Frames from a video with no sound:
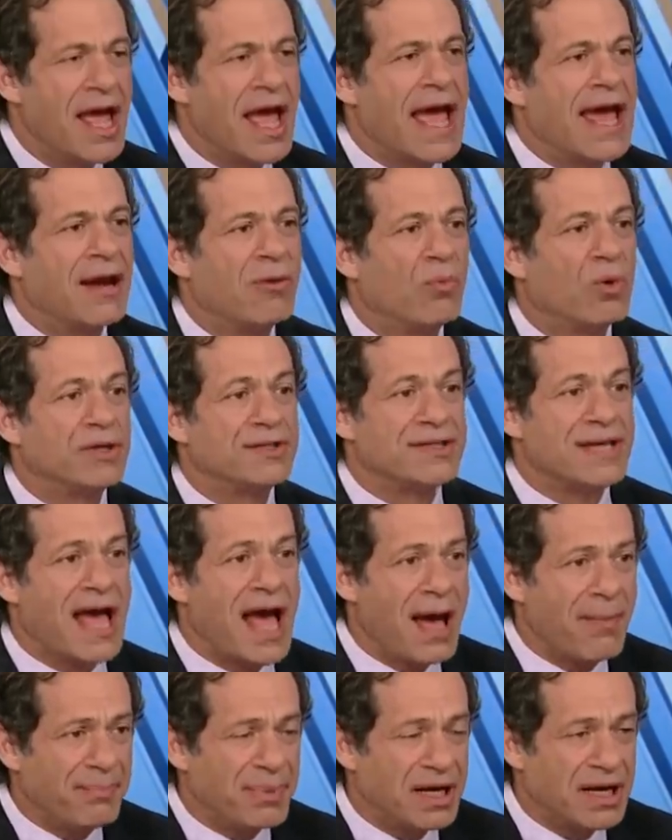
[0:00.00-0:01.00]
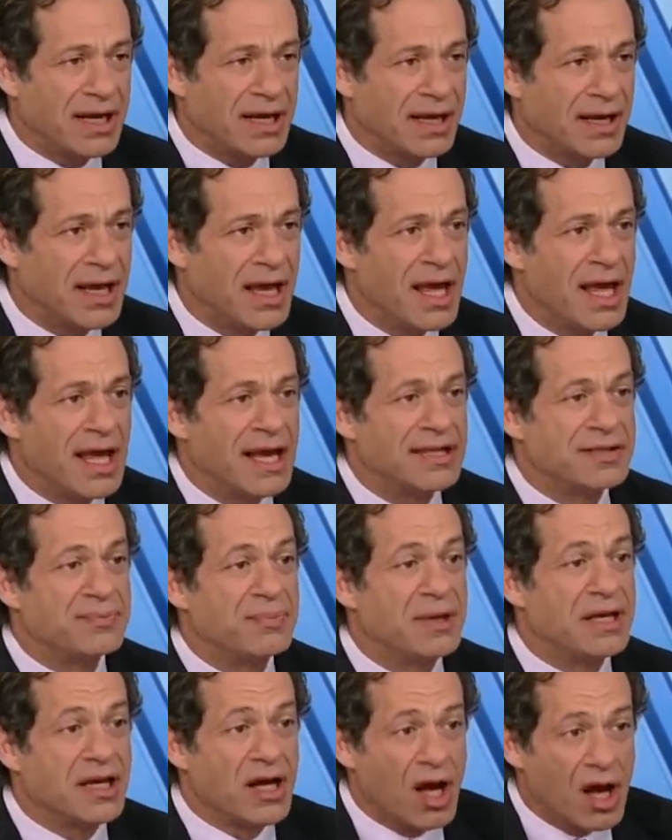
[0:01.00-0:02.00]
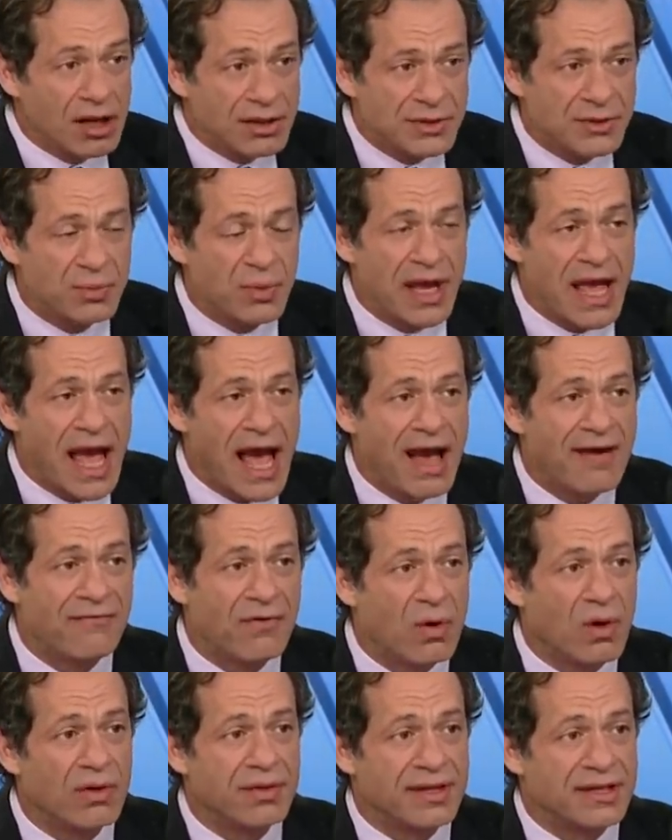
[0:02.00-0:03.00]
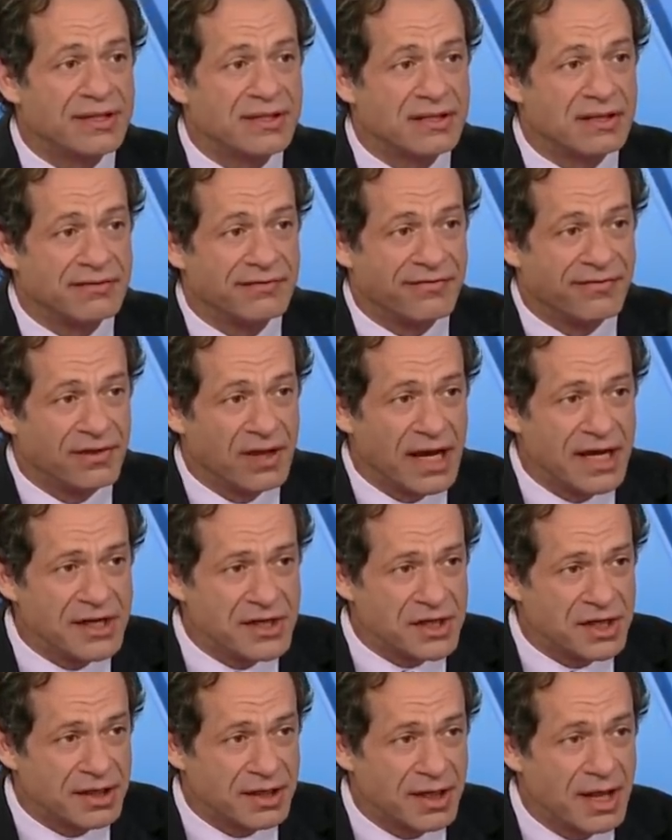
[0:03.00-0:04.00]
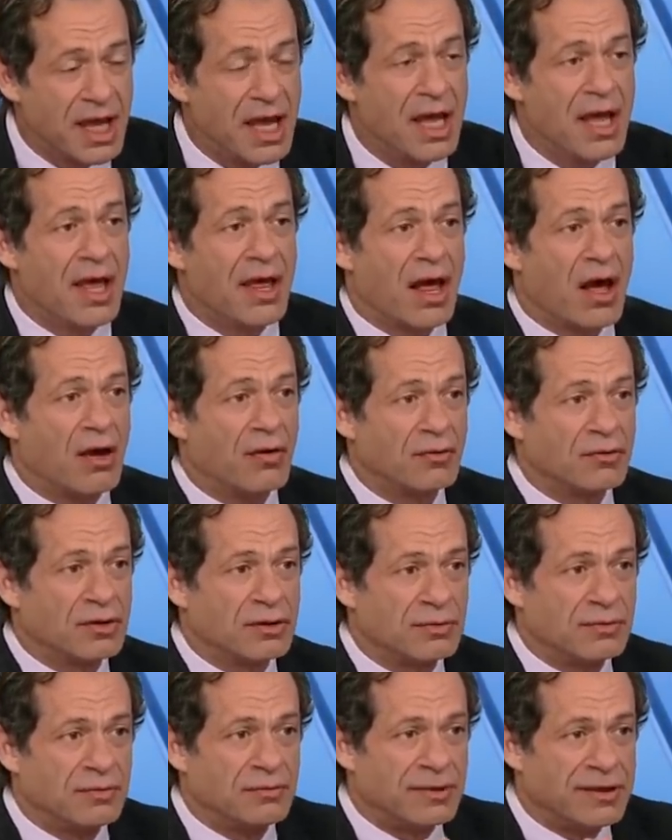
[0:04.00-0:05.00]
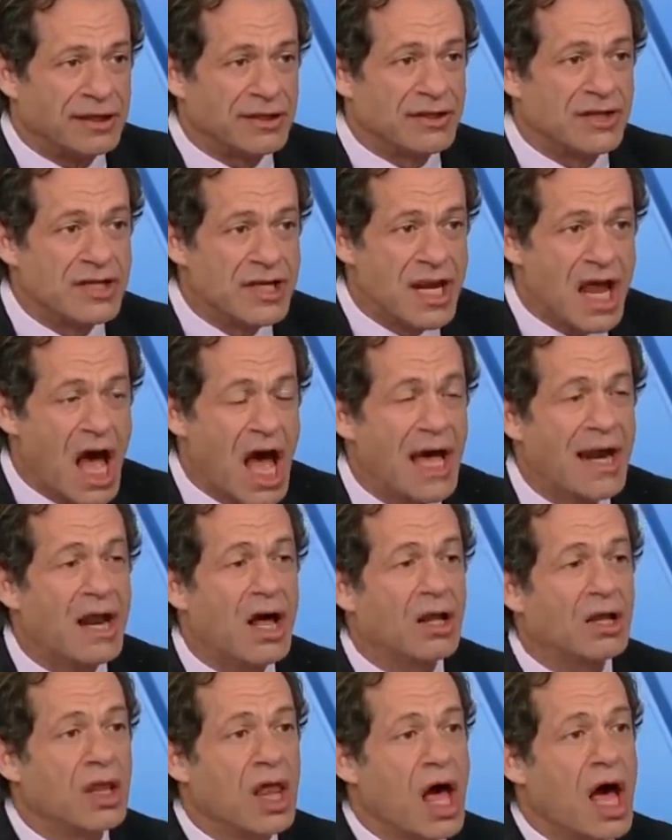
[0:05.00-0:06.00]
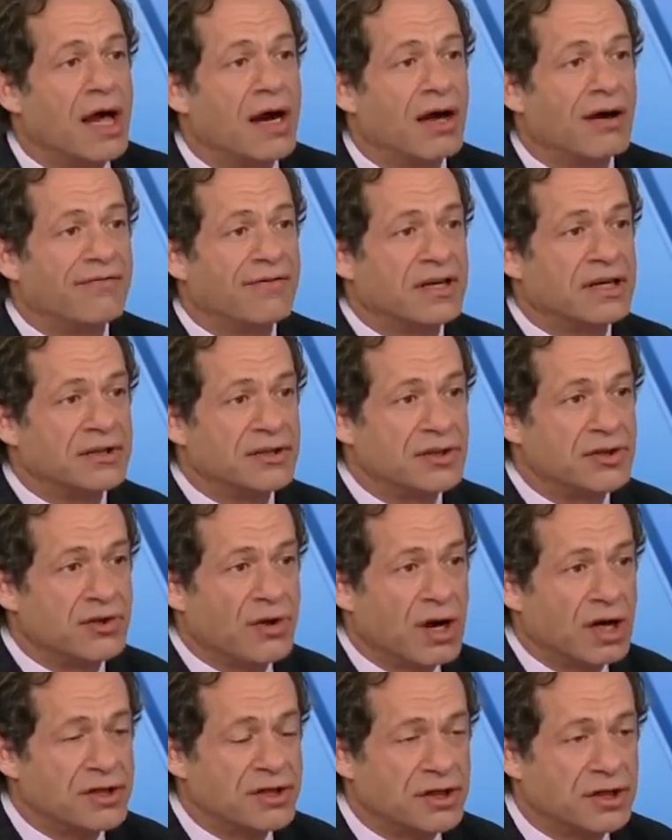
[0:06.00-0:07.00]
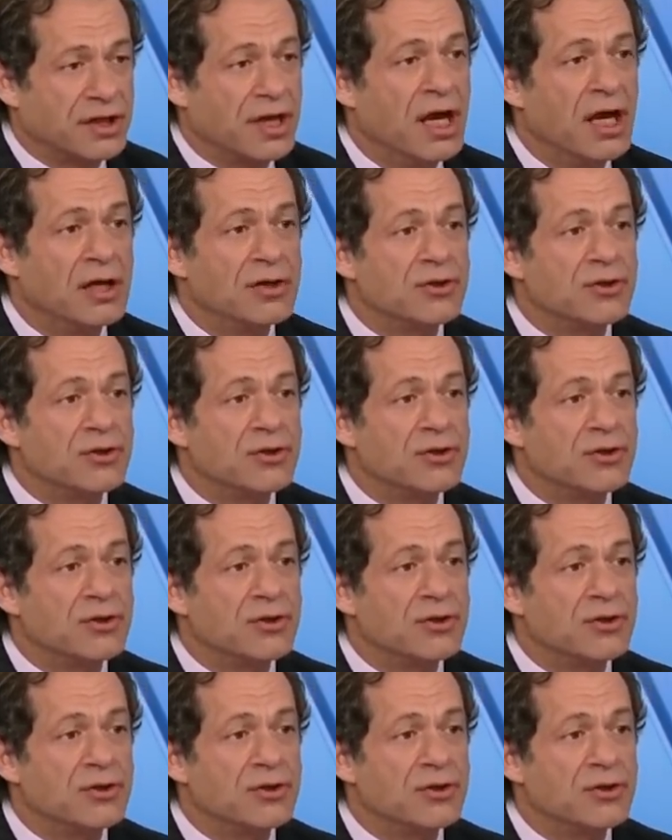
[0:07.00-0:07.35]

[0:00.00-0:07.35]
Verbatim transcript: And what's happening is because we have all this inflation, uh, there's not a lot of construction.